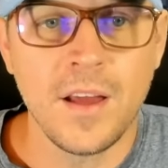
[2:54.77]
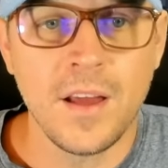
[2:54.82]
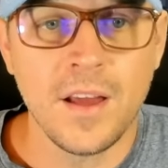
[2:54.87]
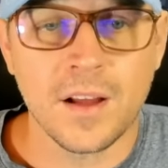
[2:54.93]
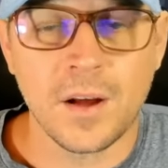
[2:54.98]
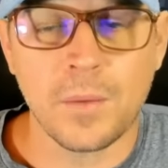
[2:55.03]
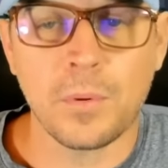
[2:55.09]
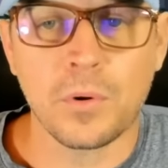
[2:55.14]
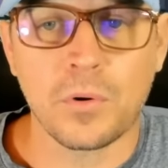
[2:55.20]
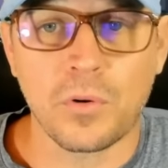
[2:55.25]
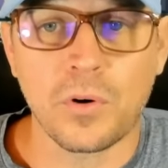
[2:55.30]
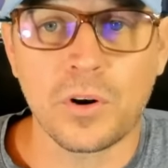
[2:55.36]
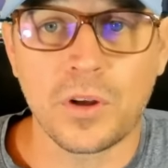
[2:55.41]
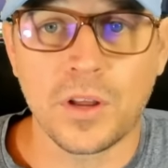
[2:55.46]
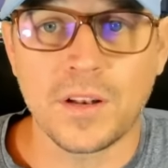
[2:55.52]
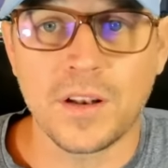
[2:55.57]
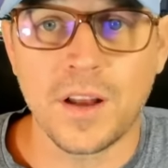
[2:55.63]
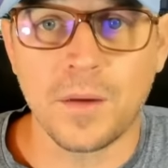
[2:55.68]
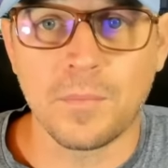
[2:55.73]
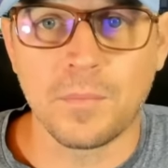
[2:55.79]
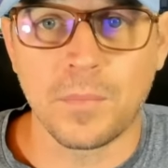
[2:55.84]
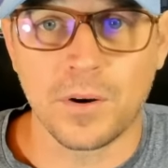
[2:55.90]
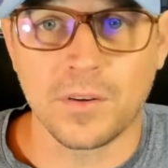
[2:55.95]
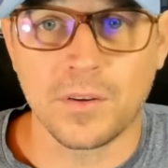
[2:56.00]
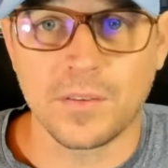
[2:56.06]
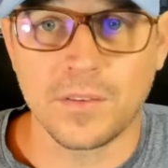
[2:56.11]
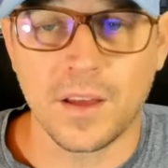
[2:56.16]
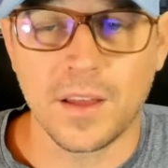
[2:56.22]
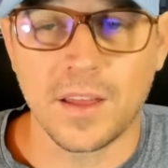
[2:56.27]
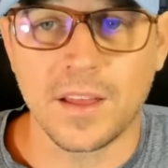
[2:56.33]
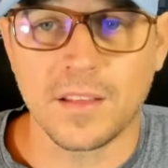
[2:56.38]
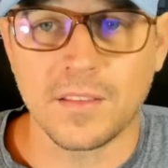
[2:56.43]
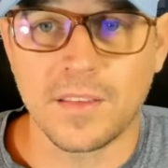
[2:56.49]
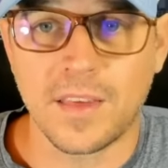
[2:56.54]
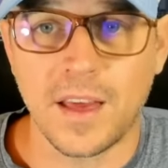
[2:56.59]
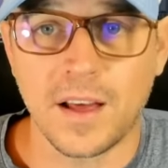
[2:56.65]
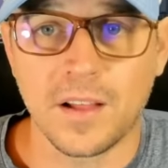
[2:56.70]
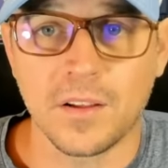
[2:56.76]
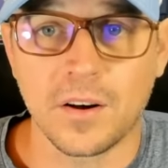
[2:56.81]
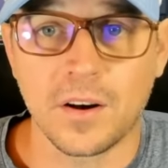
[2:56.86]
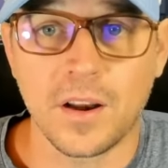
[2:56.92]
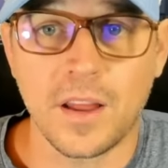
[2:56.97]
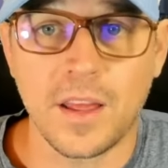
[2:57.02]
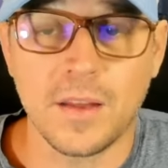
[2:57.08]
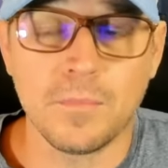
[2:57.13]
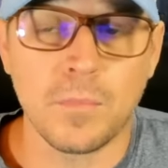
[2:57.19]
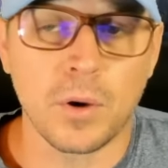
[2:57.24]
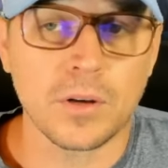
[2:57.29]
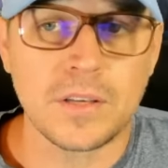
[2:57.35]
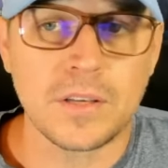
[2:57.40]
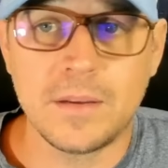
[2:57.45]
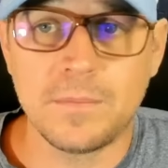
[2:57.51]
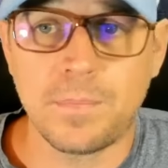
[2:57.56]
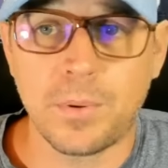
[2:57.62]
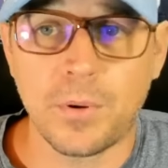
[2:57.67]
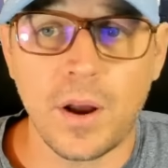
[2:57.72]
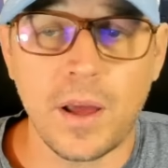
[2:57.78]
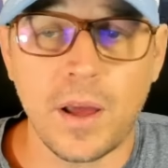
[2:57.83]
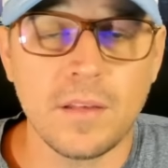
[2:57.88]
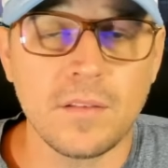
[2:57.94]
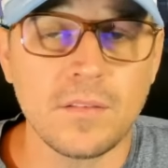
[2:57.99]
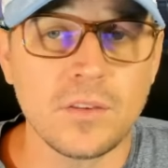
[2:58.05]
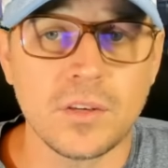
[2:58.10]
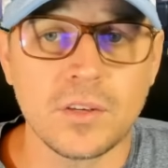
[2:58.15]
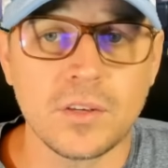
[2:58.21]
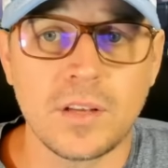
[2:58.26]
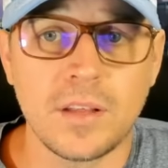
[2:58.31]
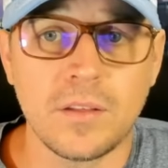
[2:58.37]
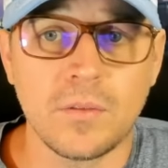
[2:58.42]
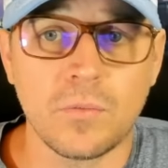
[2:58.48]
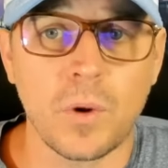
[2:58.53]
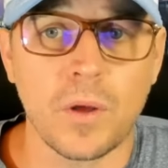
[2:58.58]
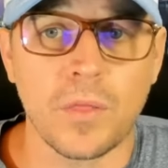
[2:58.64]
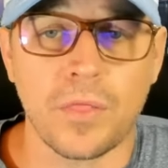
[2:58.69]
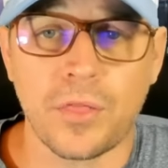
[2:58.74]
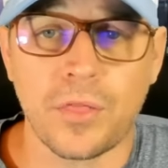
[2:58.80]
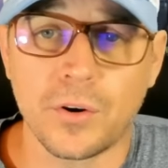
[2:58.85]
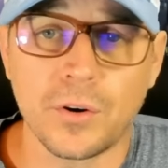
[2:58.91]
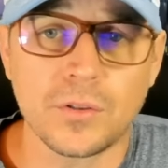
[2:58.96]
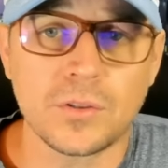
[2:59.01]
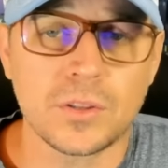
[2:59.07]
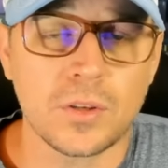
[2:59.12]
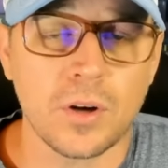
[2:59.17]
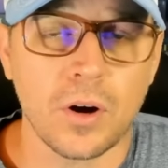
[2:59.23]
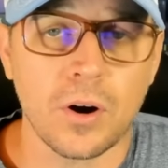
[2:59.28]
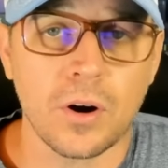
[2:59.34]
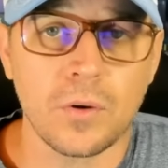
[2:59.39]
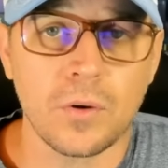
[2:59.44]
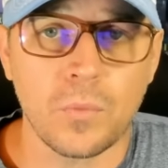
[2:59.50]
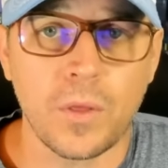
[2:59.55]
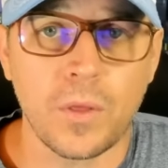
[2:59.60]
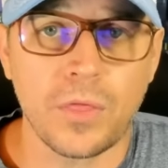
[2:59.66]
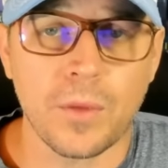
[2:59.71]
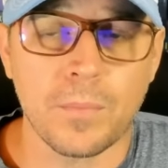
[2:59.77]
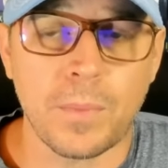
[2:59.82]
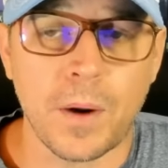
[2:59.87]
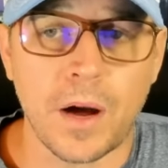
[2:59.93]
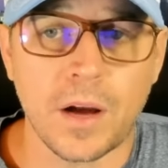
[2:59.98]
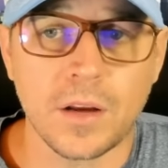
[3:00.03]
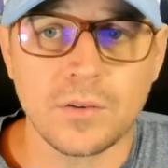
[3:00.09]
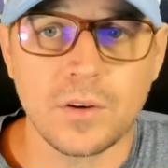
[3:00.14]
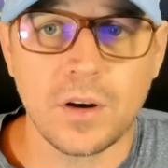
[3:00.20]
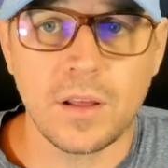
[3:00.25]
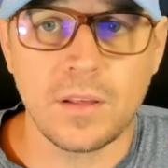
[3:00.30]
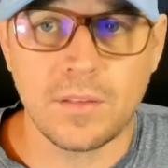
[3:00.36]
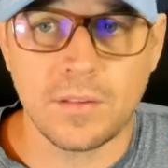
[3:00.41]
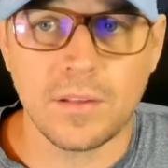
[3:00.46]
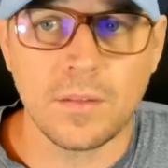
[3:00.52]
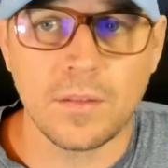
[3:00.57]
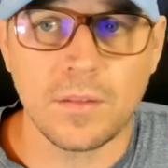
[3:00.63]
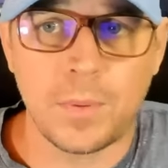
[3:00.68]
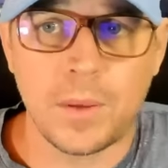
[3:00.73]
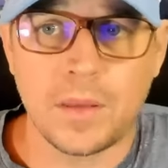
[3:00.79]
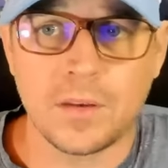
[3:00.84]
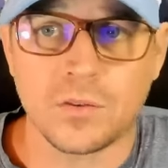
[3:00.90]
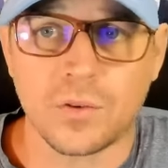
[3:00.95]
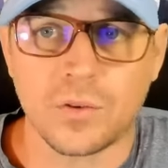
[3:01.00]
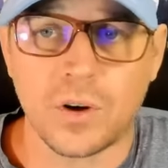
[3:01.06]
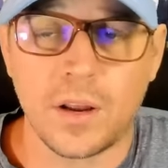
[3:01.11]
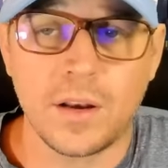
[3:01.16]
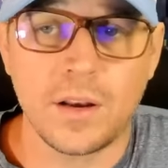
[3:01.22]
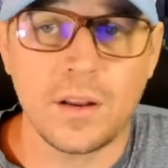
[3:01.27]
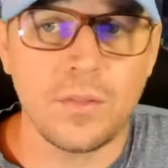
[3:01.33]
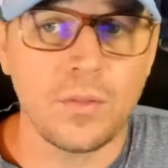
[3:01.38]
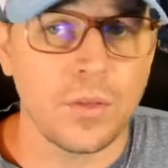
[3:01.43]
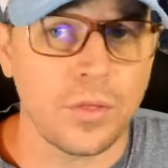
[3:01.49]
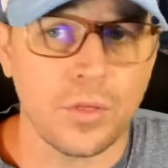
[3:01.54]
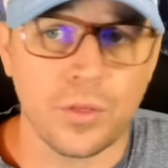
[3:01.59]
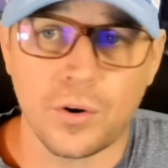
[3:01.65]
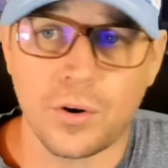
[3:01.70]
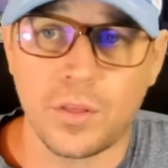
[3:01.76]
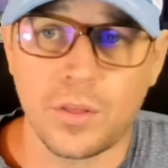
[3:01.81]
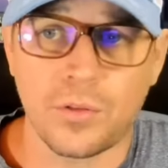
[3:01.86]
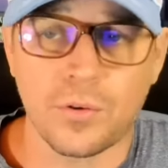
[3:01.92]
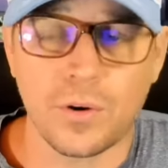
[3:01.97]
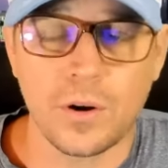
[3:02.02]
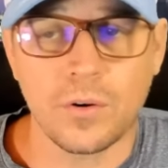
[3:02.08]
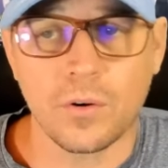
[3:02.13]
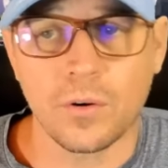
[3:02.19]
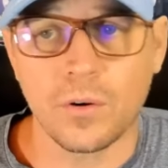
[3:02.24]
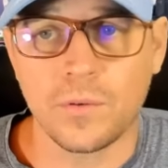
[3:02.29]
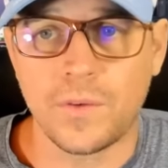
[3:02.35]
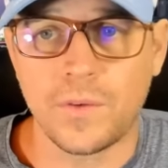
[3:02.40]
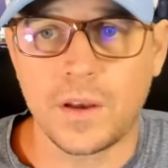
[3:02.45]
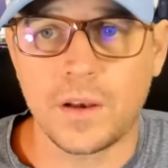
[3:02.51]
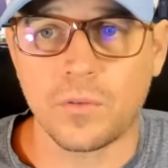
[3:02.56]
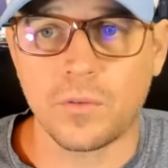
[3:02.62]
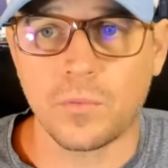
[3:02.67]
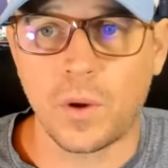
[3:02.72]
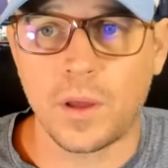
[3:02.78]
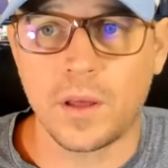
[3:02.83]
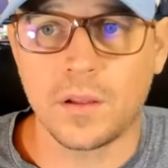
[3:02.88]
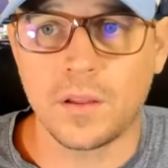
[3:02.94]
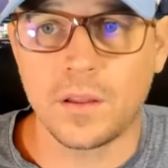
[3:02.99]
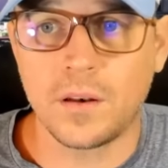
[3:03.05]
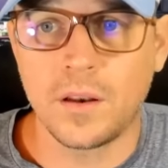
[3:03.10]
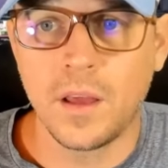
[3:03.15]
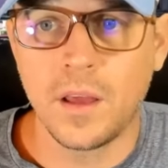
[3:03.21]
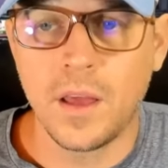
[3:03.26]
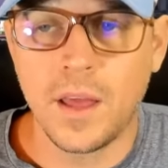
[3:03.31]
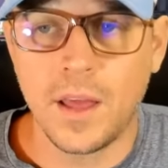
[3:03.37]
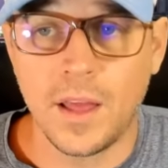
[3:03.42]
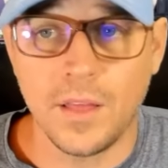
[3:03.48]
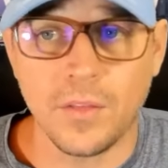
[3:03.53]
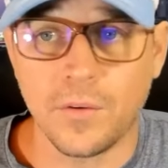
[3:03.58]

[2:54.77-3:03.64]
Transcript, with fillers: couple crooked numbers against Keller. And Martin Perez, just his what third start with the Padres since being traded, the 33-year-old Venezuelan. In the